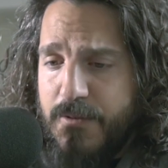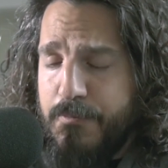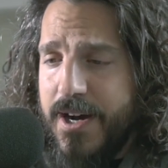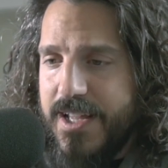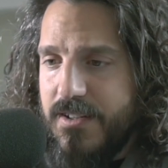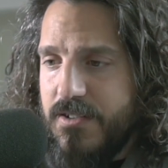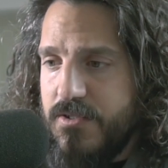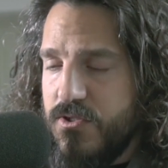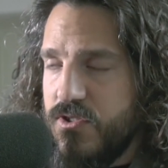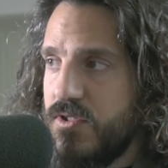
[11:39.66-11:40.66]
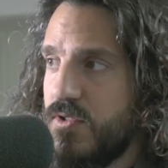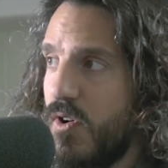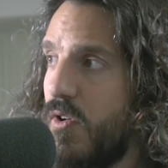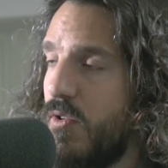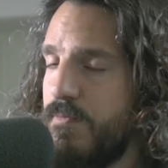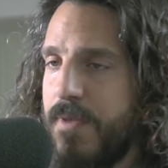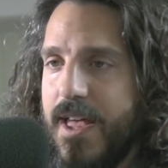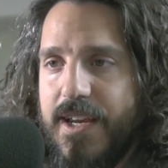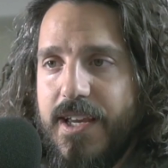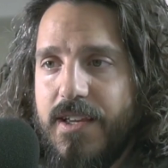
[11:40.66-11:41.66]
But so
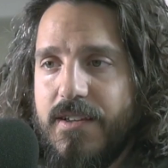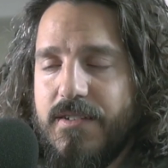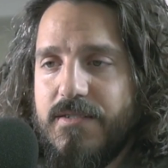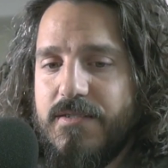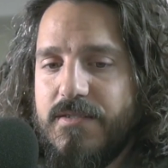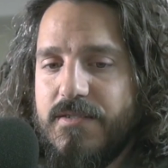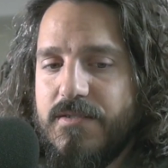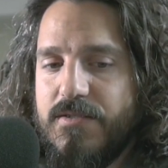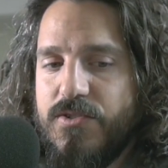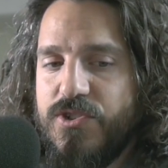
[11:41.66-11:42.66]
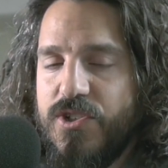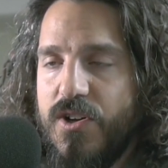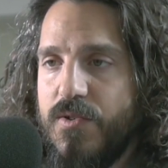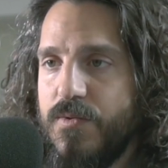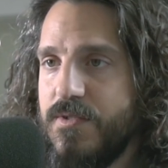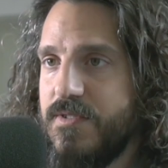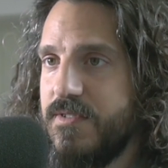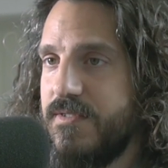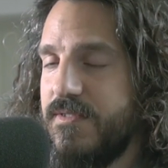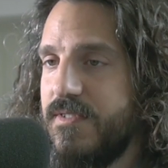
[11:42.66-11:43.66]
many shows
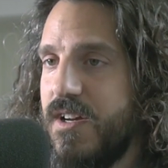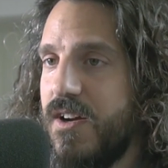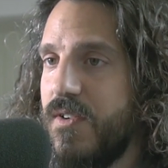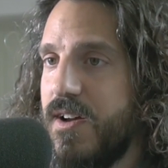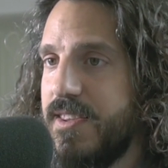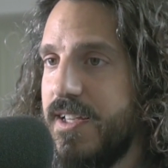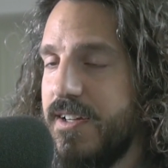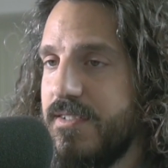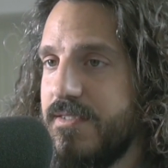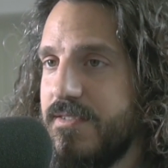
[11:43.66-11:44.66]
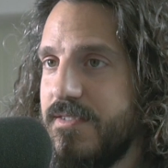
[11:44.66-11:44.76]
are on there.